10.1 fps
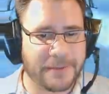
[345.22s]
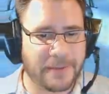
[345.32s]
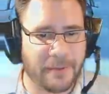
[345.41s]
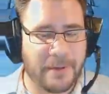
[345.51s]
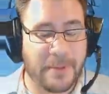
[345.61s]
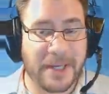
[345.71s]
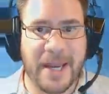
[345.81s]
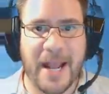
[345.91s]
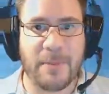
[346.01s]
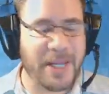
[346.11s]
Oh, maybe
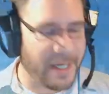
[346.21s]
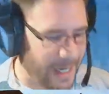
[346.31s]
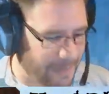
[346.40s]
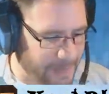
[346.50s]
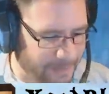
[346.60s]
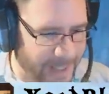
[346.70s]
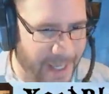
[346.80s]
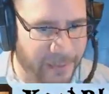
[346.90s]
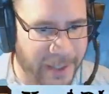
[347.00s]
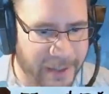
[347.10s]
we can name him,
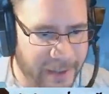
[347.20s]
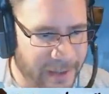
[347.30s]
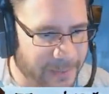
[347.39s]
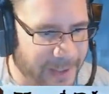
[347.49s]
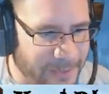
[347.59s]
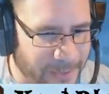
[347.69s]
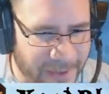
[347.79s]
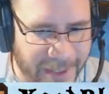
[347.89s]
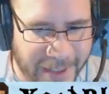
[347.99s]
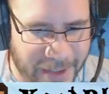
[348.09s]
can't we? Because
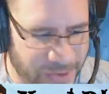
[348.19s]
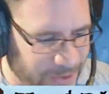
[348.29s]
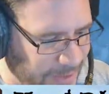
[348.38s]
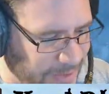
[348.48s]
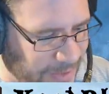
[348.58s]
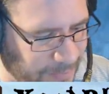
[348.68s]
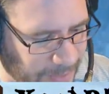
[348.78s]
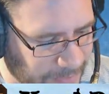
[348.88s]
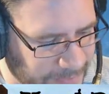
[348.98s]
we're like in cheaty cheat mode.